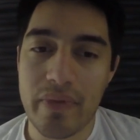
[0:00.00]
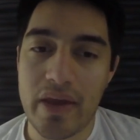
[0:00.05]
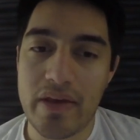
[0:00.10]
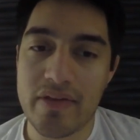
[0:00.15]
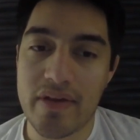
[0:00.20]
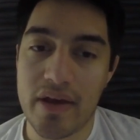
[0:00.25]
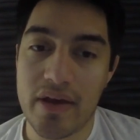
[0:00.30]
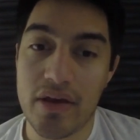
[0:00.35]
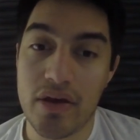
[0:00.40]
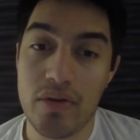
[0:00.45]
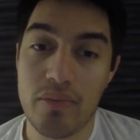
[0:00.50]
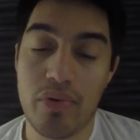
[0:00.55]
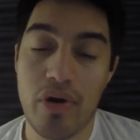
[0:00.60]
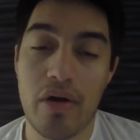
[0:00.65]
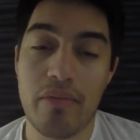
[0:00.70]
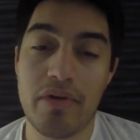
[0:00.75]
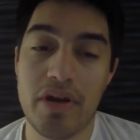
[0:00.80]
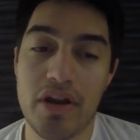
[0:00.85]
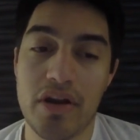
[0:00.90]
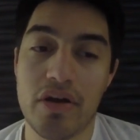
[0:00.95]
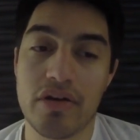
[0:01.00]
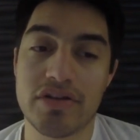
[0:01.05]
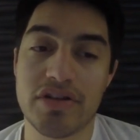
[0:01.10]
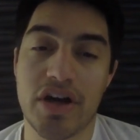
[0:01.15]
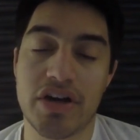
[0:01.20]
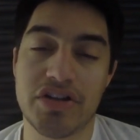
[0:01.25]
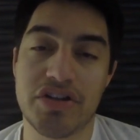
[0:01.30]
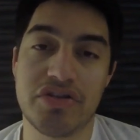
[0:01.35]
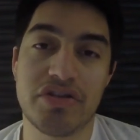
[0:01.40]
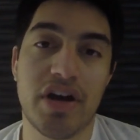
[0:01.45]
He's like, you probably need to go
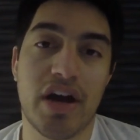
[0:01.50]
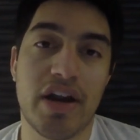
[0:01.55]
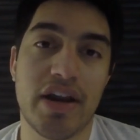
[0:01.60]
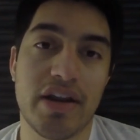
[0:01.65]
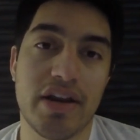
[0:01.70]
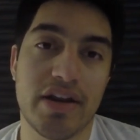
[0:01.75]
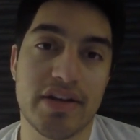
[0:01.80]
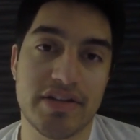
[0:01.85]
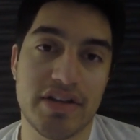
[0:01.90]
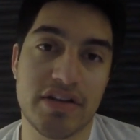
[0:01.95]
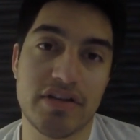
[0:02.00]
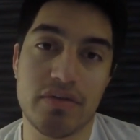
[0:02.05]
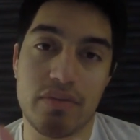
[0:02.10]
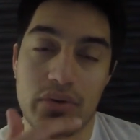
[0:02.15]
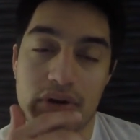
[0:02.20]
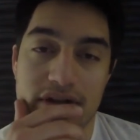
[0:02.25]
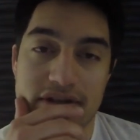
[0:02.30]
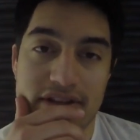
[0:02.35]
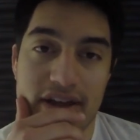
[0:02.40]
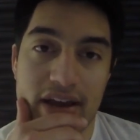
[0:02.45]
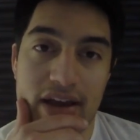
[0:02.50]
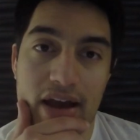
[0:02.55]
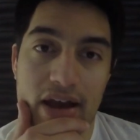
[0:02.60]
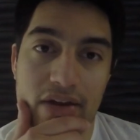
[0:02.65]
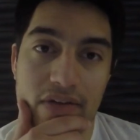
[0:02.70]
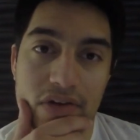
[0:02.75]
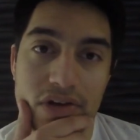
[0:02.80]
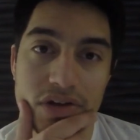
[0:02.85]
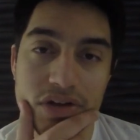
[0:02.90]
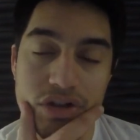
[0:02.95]
talk to United because they're the ones that
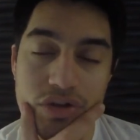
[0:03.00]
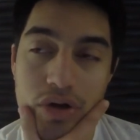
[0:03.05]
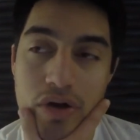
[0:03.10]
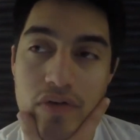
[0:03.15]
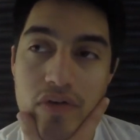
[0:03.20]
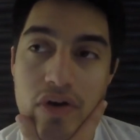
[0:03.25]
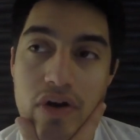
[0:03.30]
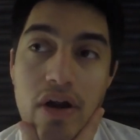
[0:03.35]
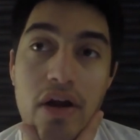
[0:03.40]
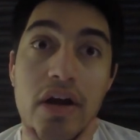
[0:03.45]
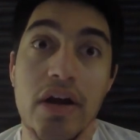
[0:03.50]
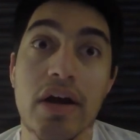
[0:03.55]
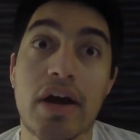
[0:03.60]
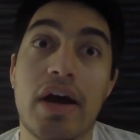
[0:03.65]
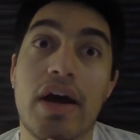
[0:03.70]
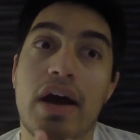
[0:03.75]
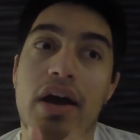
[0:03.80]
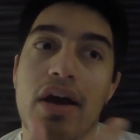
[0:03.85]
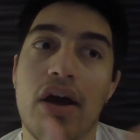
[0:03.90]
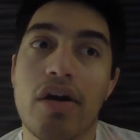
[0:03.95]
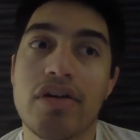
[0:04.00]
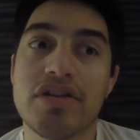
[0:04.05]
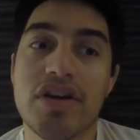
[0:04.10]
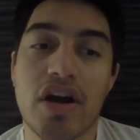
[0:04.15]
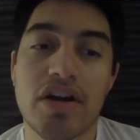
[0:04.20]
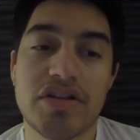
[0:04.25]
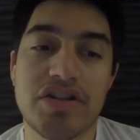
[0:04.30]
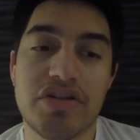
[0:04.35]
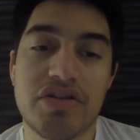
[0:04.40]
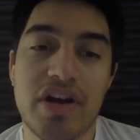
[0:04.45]
kind of held you over. Go
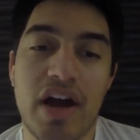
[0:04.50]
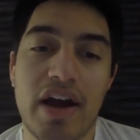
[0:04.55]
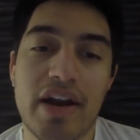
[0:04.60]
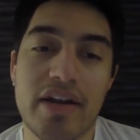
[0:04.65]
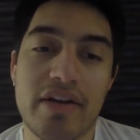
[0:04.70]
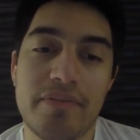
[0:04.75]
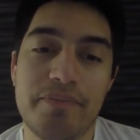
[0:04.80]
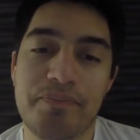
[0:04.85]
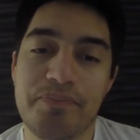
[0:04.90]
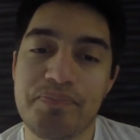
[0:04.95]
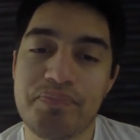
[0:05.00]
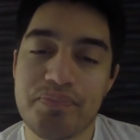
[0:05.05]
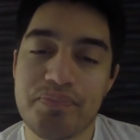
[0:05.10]
talk to United.